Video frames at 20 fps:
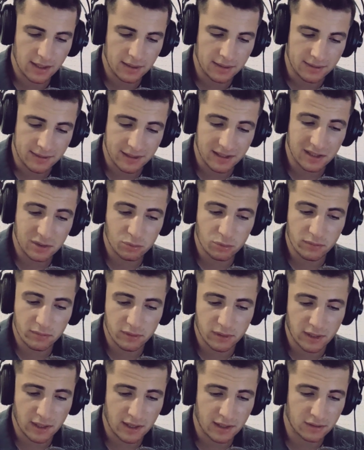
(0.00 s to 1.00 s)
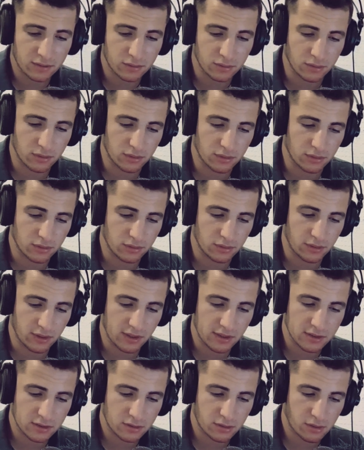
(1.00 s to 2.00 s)
then we will head to the
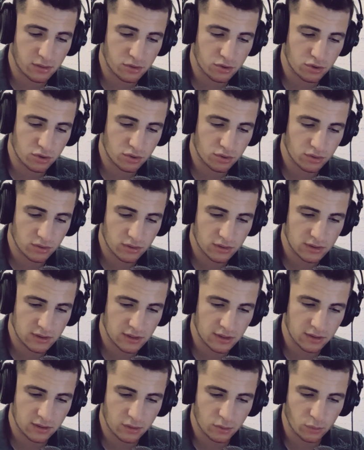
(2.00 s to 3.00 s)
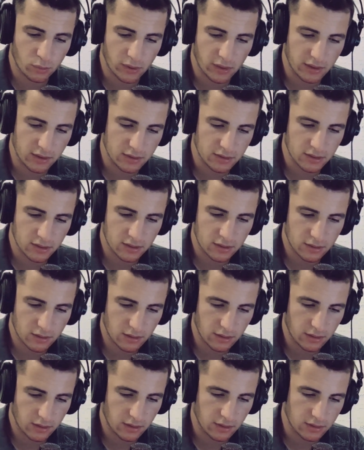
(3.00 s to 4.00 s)
research center. Where is it?
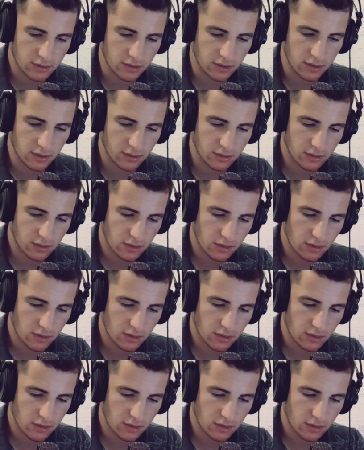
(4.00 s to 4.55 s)
It's here.